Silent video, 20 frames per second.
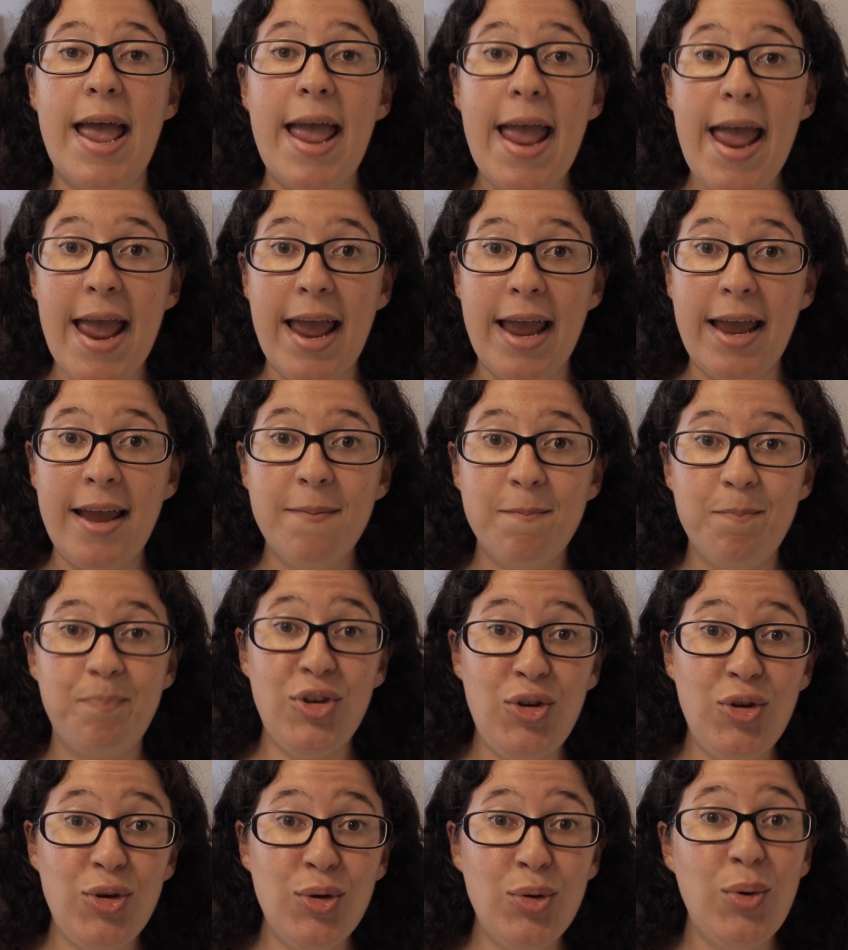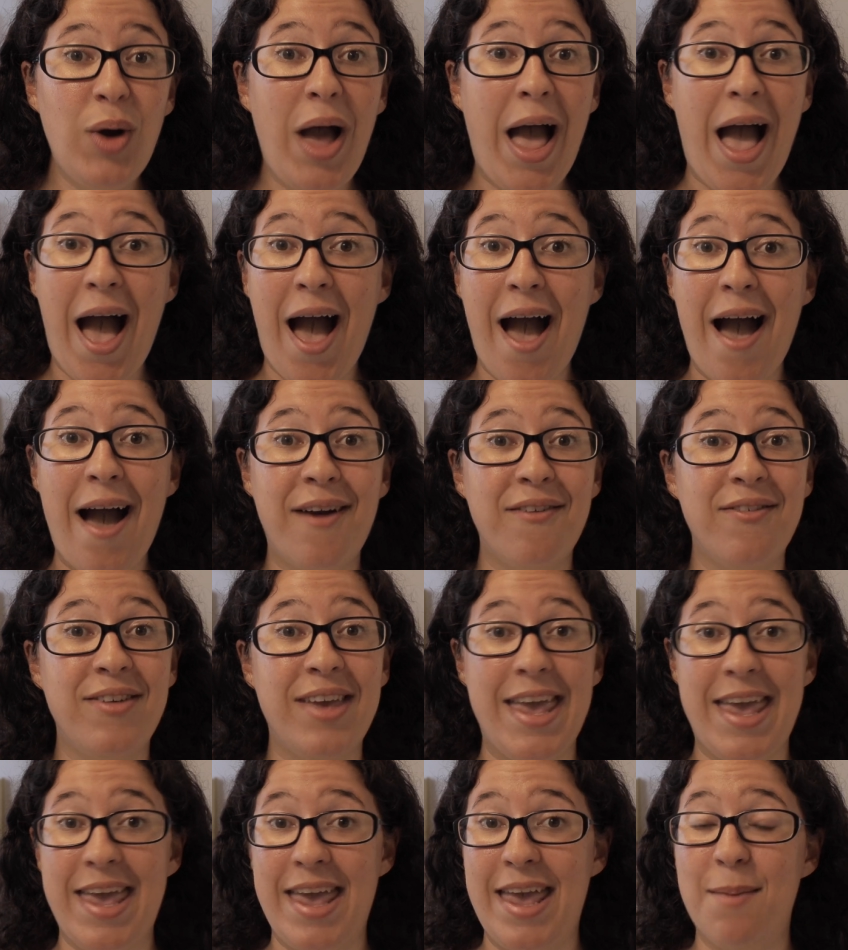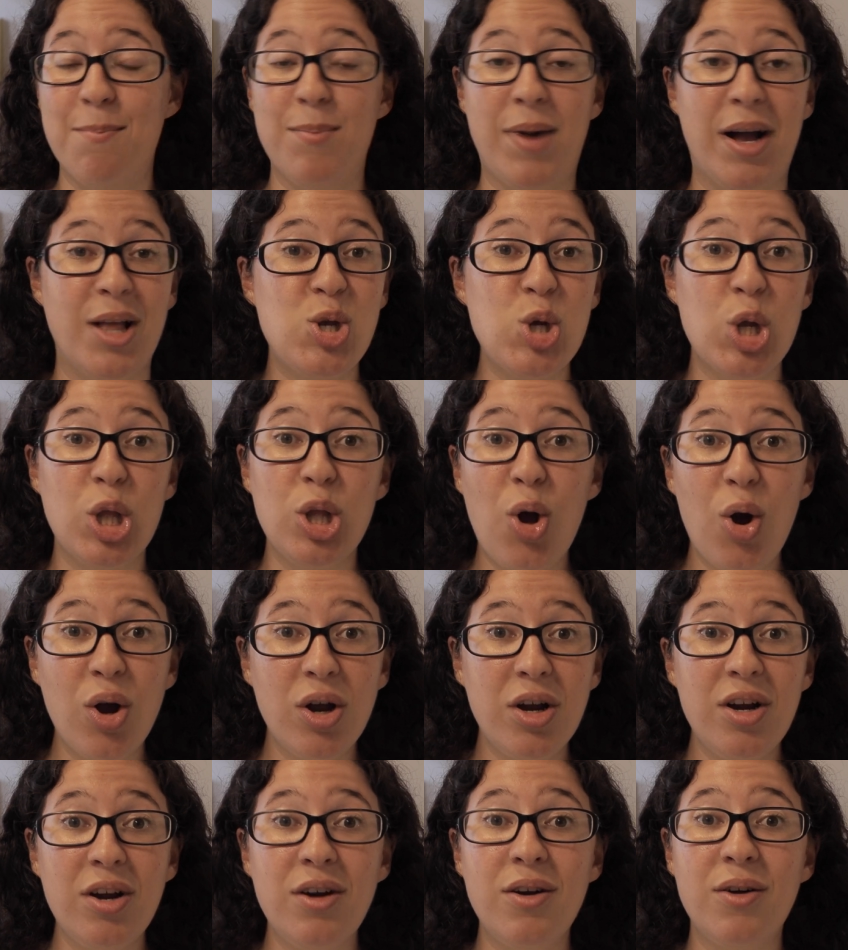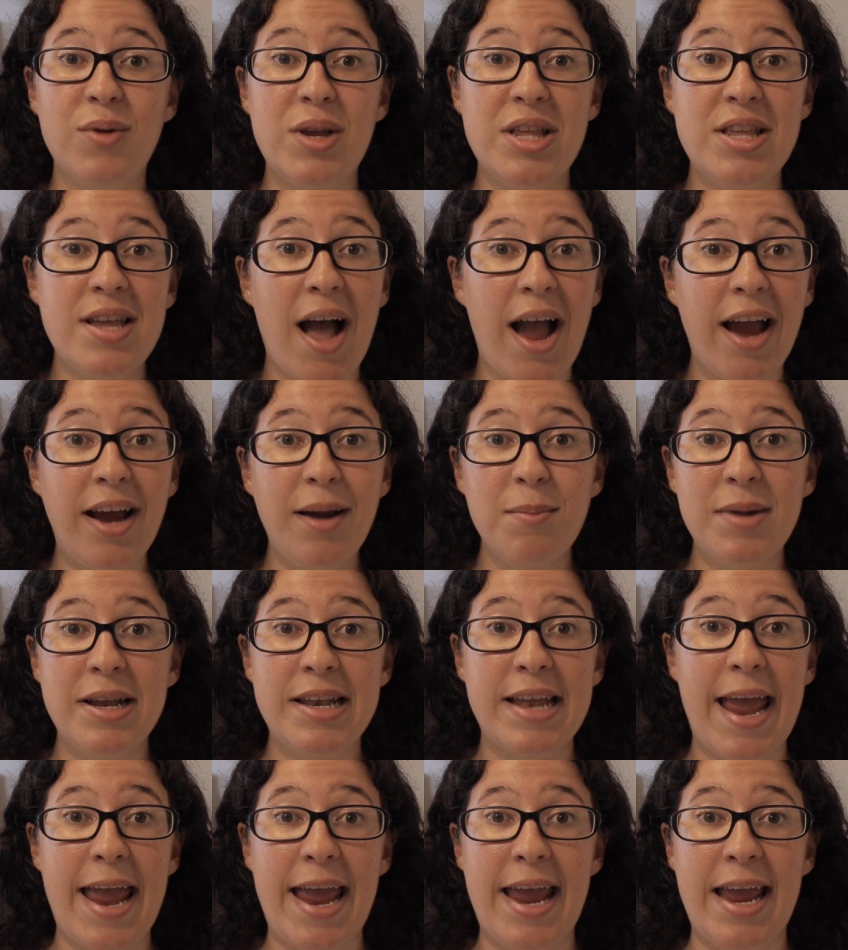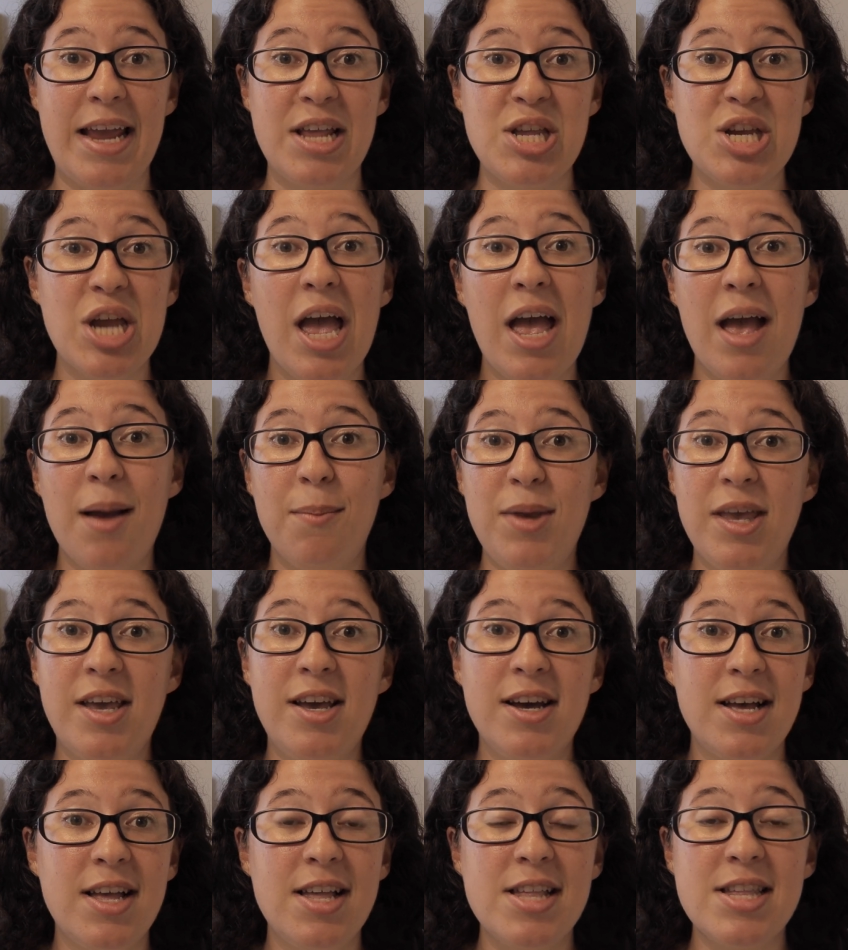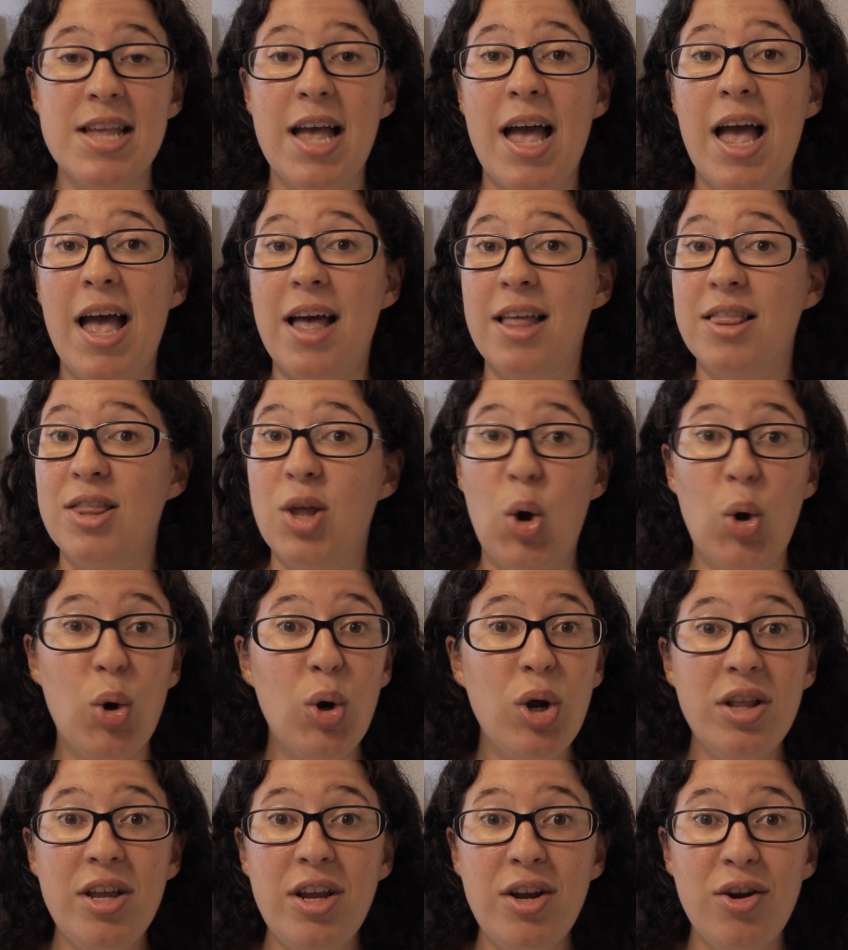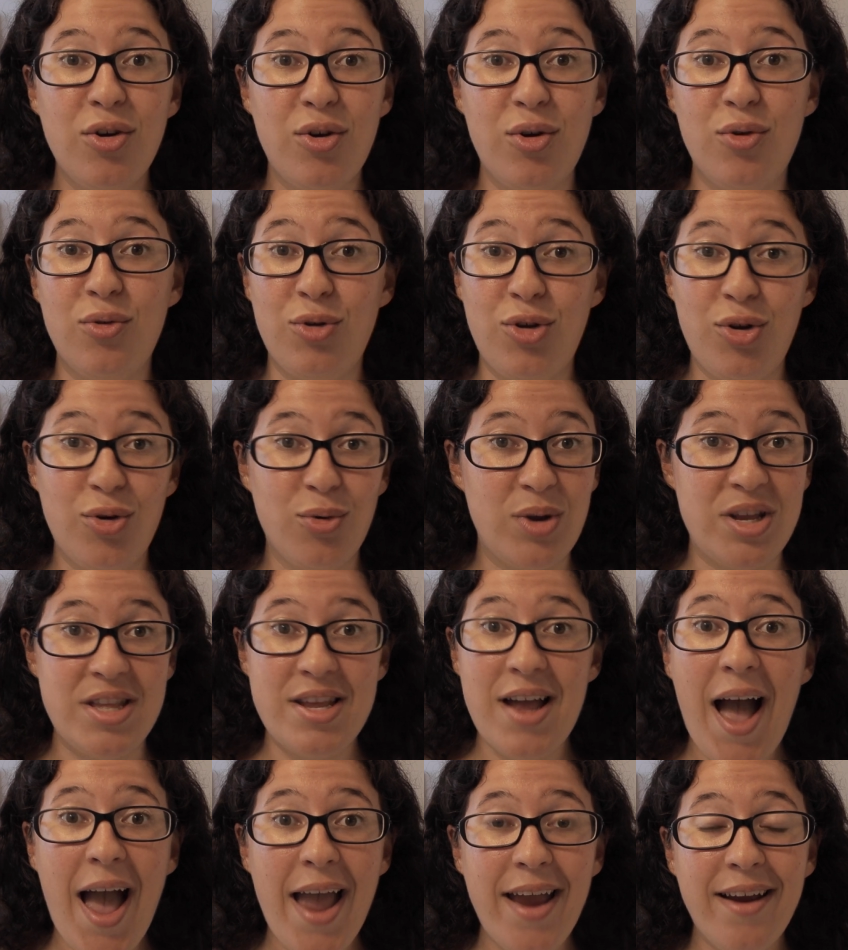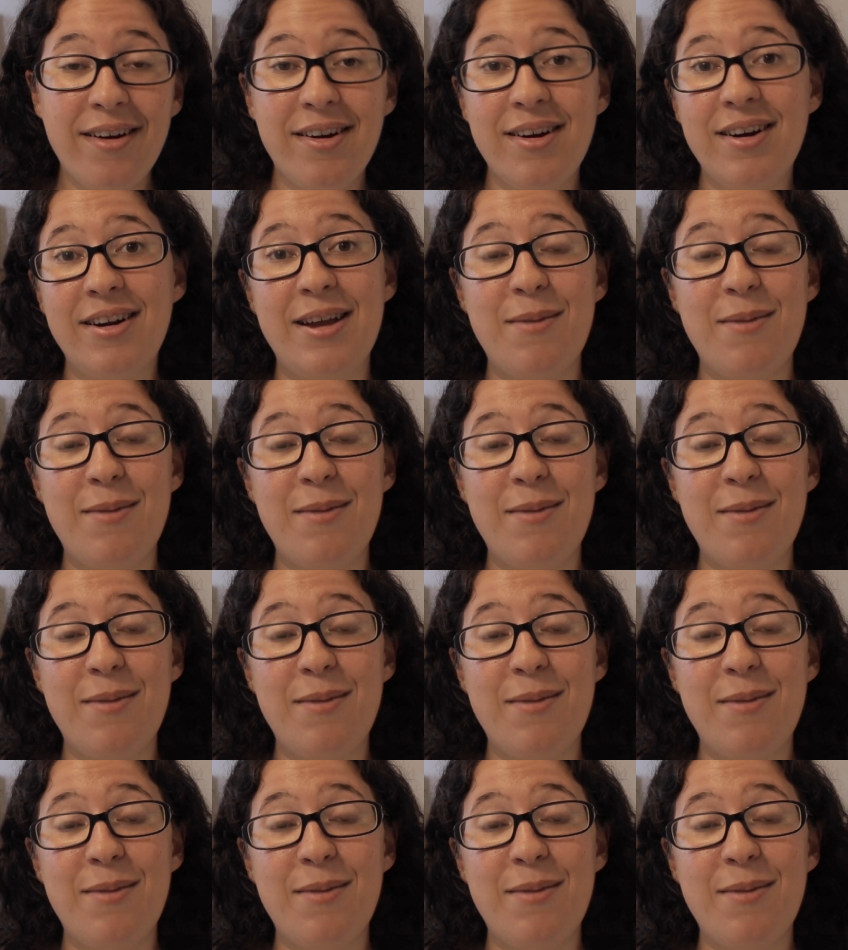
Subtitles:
A, you have a much longer retirement age because the earlier you retire,